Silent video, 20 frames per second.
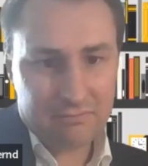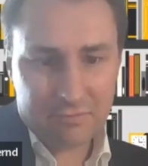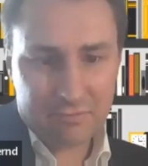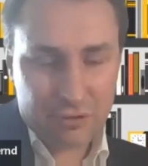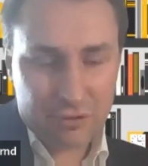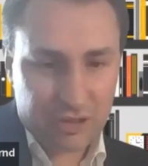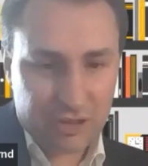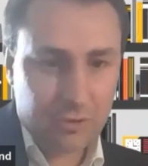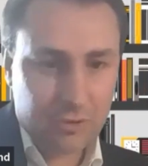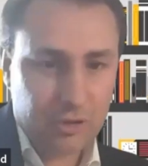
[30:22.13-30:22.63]

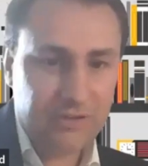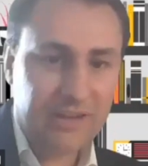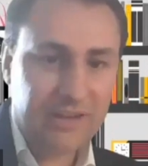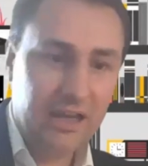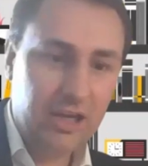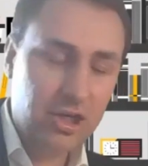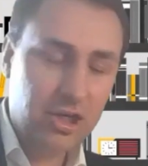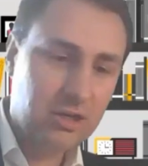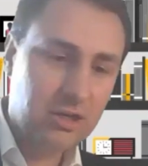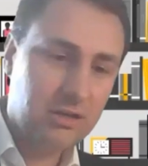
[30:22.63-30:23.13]

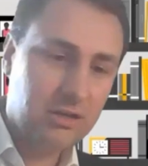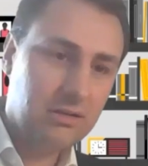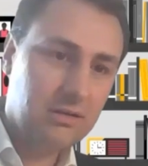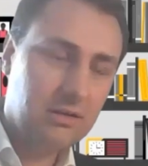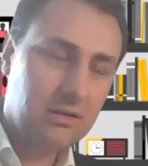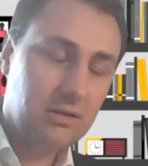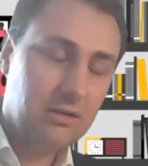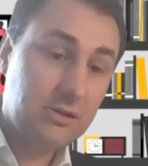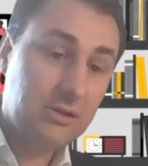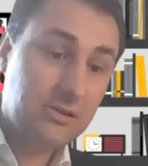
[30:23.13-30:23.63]

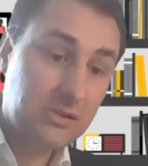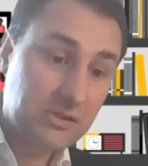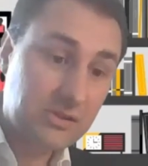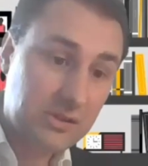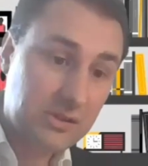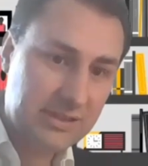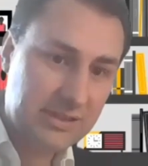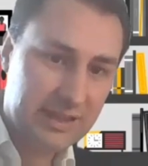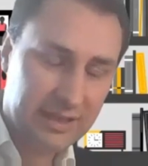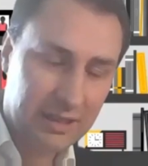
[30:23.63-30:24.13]
transportation, also
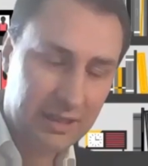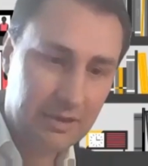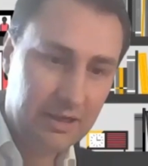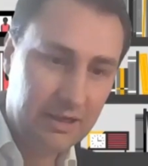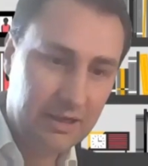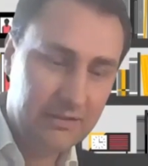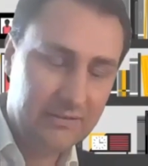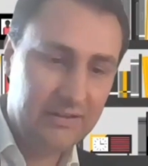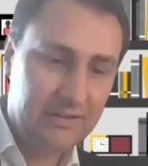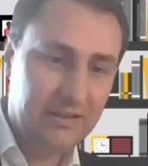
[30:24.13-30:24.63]

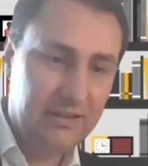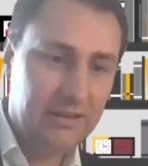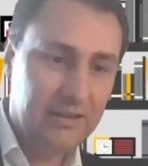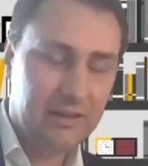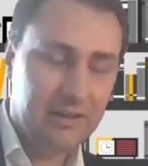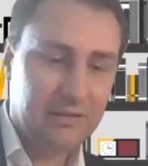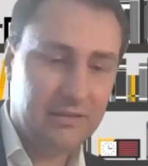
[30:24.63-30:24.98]
sustainability,